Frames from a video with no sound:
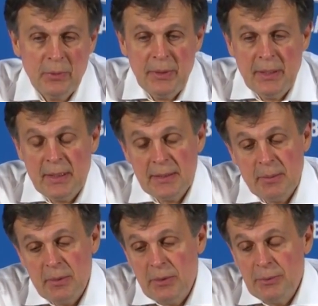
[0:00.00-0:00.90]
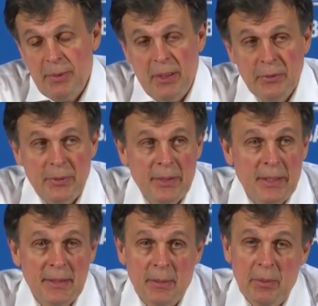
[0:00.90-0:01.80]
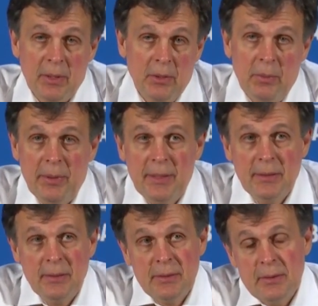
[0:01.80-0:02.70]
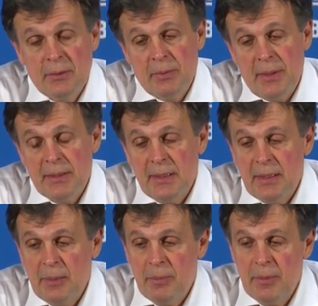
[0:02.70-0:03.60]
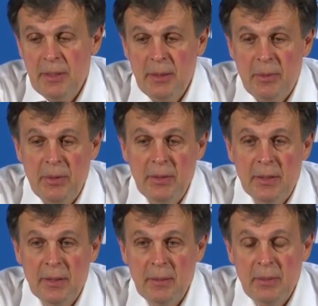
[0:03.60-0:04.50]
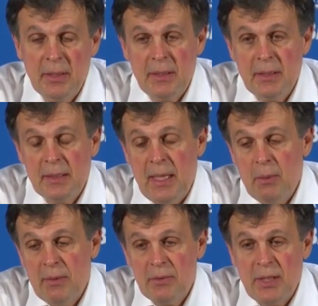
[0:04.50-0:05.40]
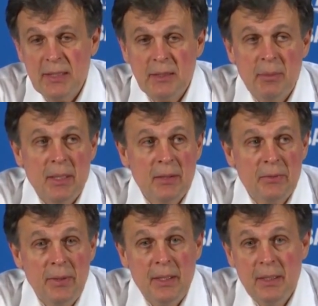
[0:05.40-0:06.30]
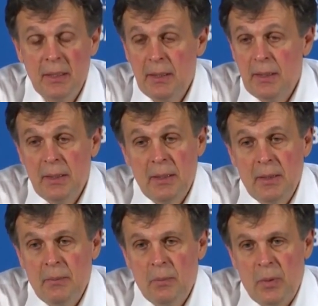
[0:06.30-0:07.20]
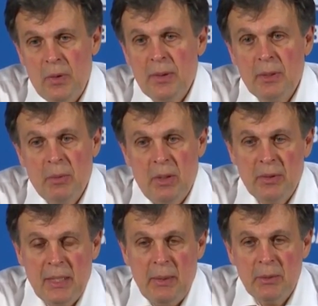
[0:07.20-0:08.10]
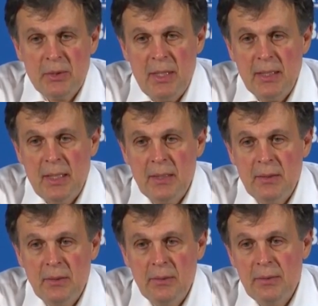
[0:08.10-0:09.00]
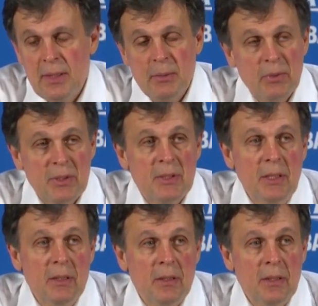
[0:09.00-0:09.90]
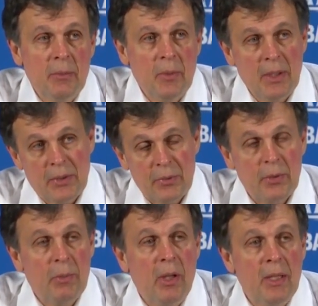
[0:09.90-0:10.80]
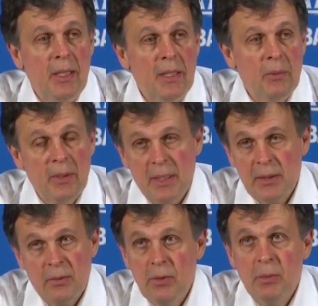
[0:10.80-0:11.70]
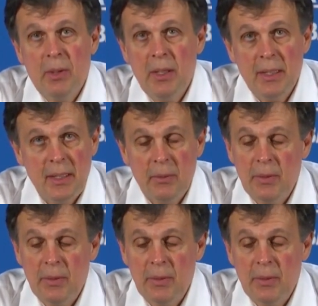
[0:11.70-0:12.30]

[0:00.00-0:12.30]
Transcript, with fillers: We didn't get some of the loose balls. We didn't get some of the little plays. And those plays end up, end up hurting you. I mean, at the end of the game, we have a chance to make a three. We don't get the ball to the guy we're trying to get it to, and they end up with a steal. I mean, we got to throw the ball ahead. We're not throwing the ball ahead.